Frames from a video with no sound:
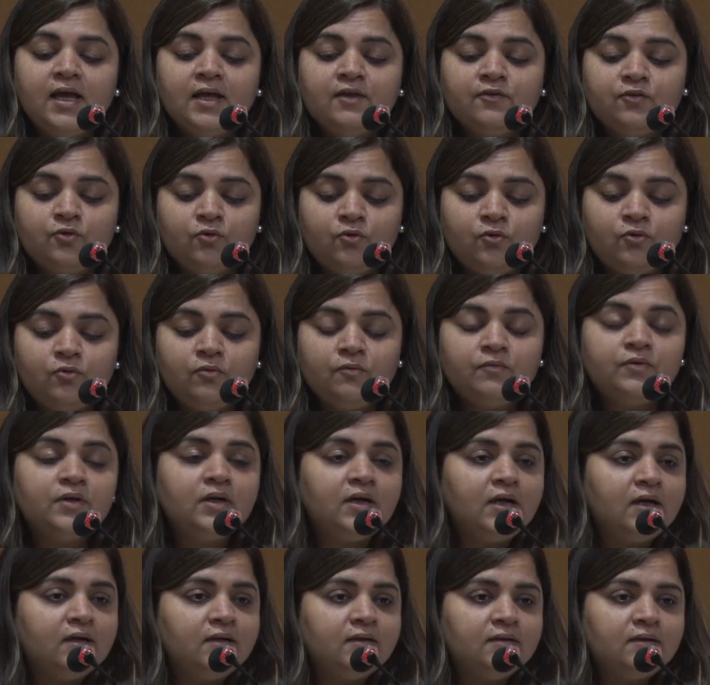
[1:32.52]
So
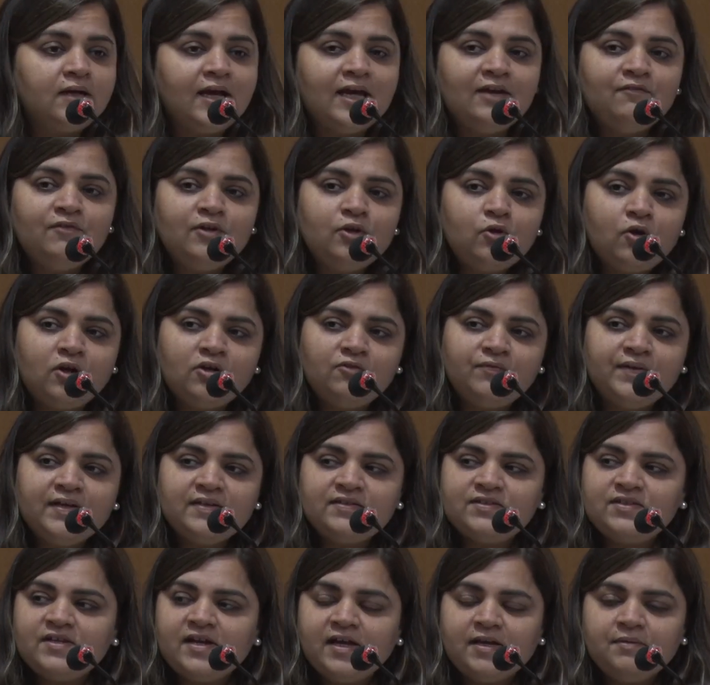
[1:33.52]
I will not
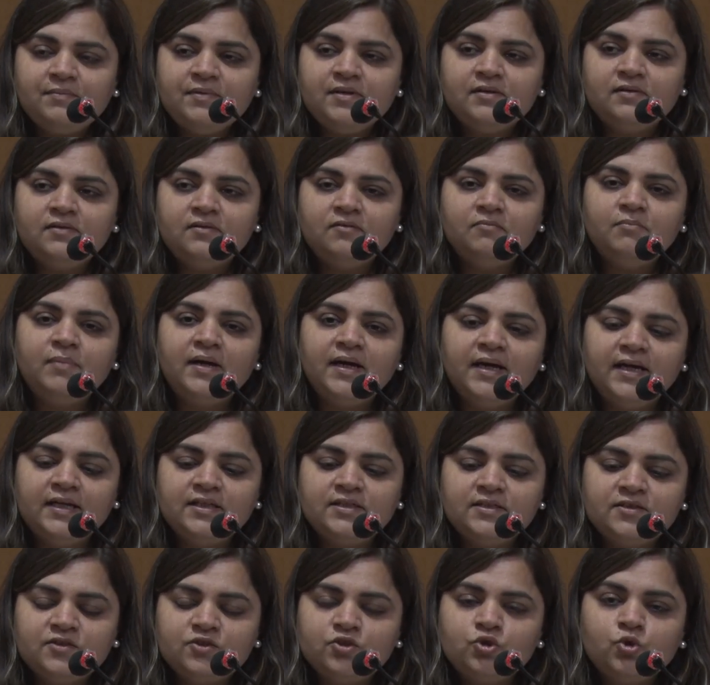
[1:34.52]
waste time here
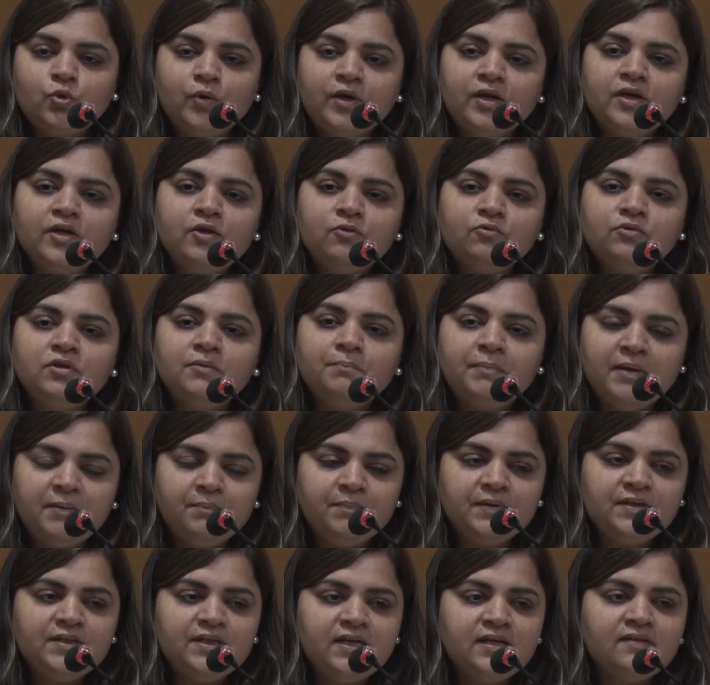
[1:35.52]
by just showing you the
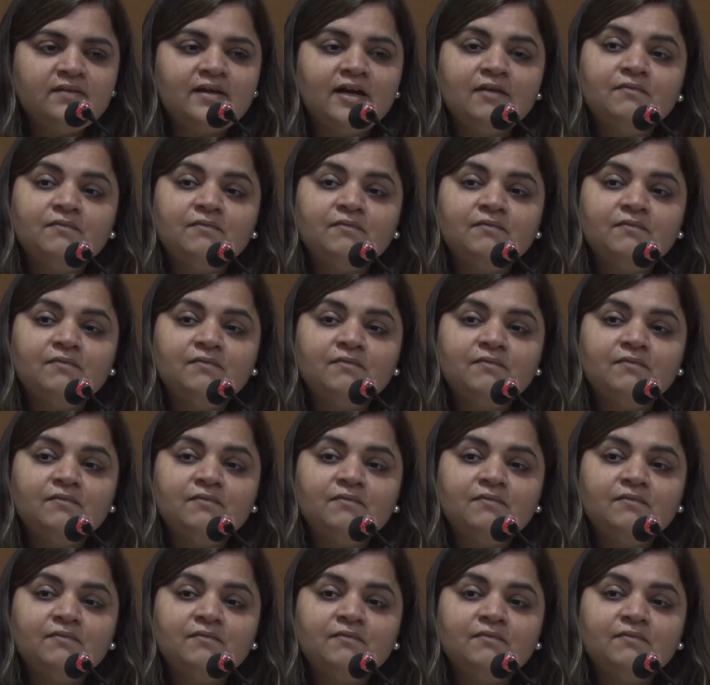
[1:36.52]
PPTs.